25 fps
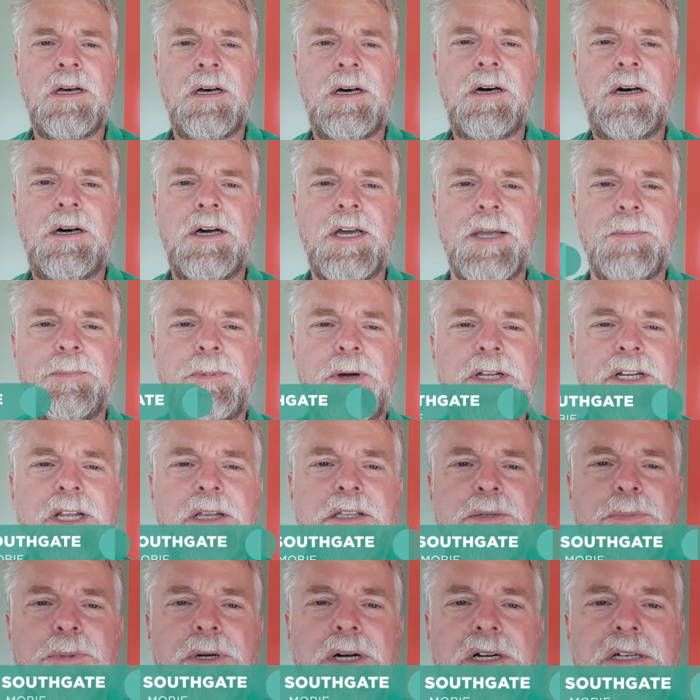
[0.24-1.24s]
Hi, my
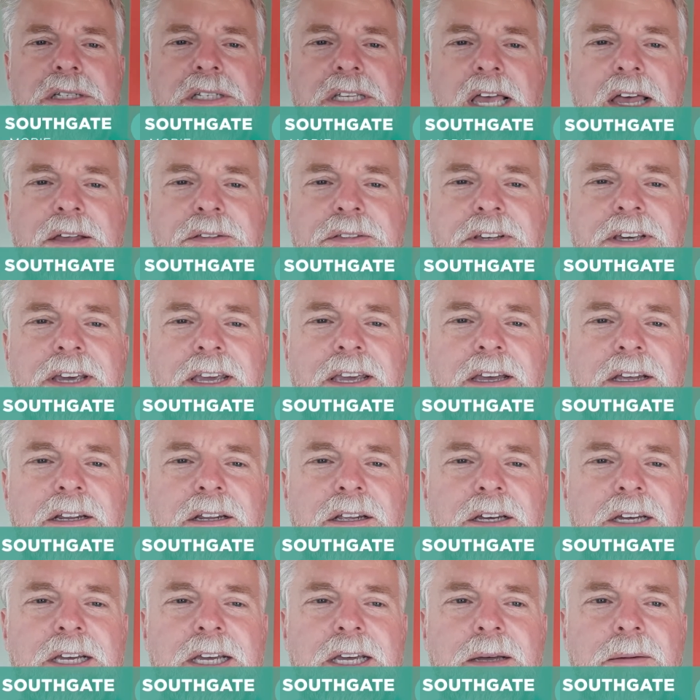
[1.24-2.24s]
name's Mark Southgate and
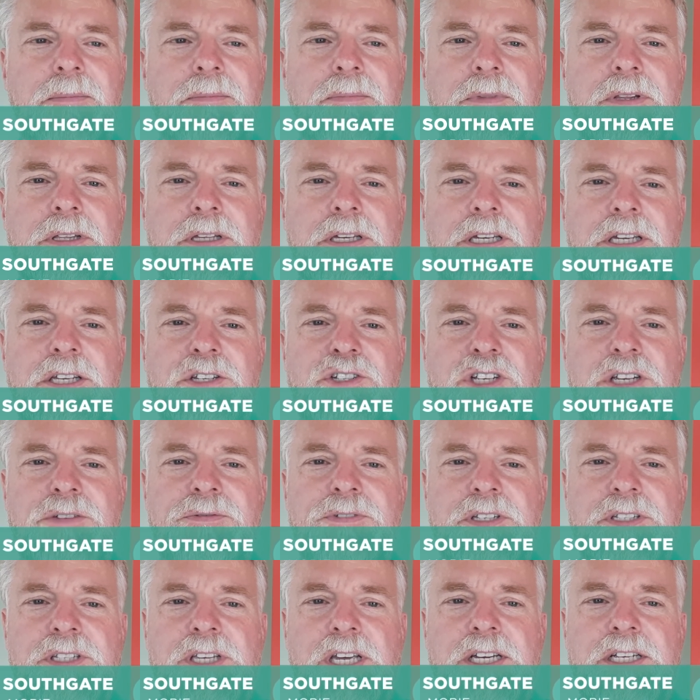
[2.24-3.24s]
I am the Chief
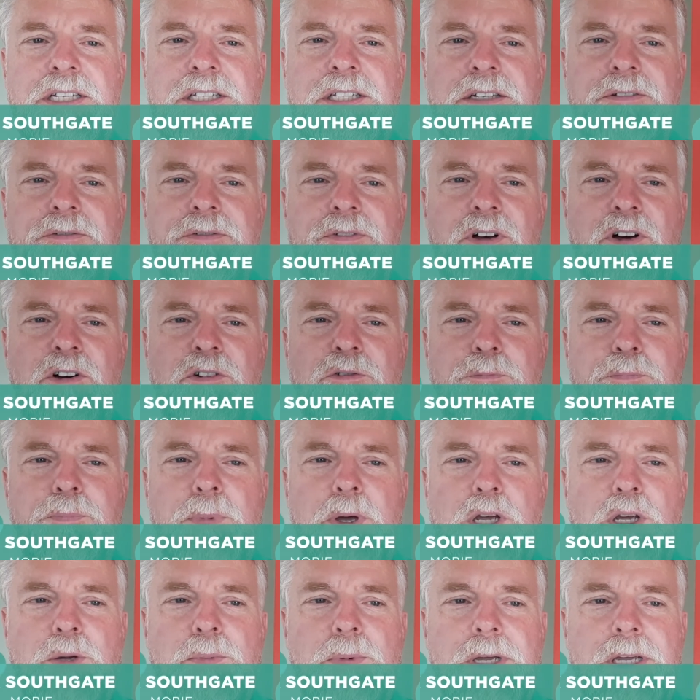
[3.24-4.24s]
Executive of
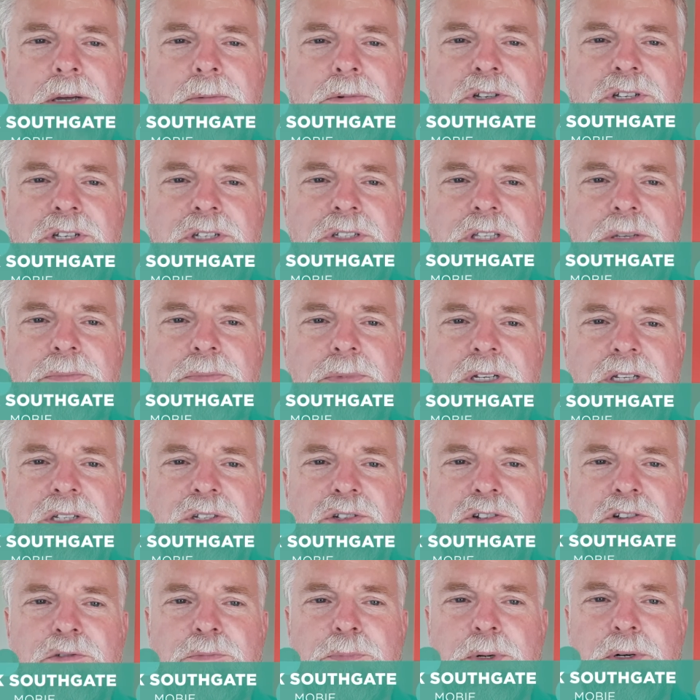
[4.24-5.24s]
MOBIE, which is the
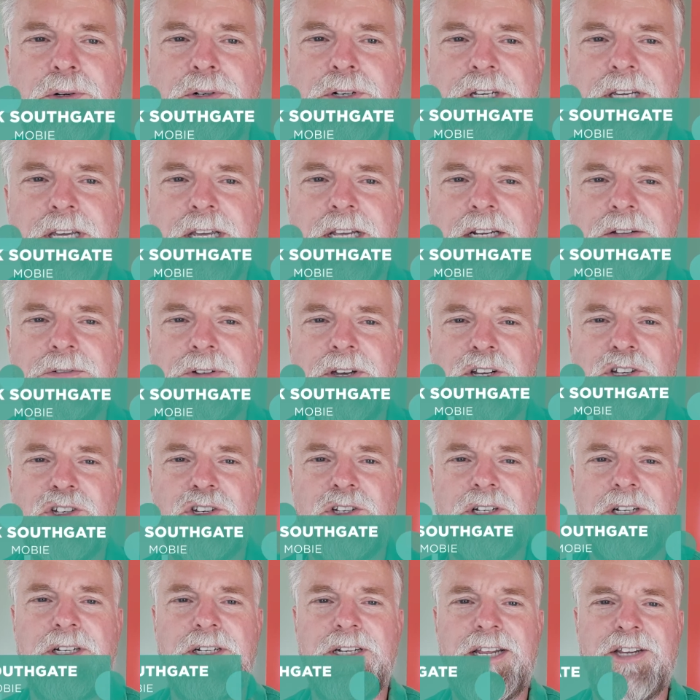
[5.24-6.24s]
Ministry of Building,
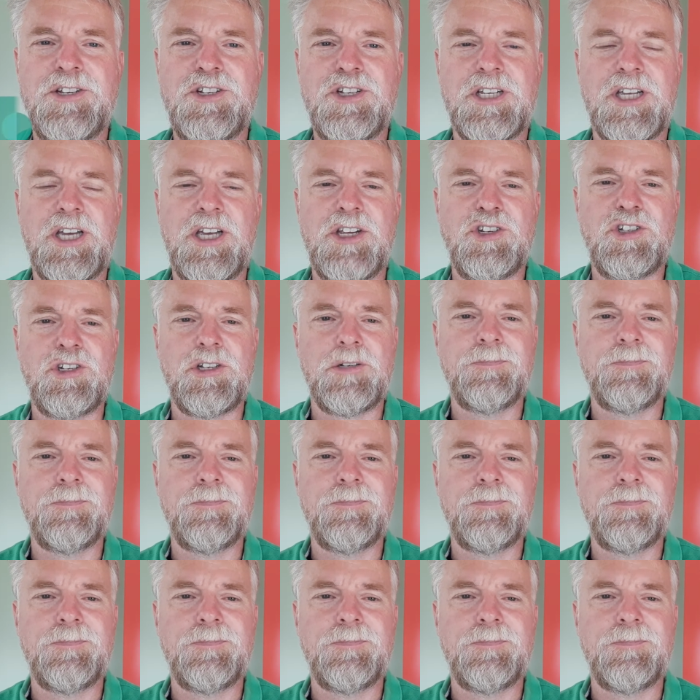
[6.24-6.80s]
Innovation and Education.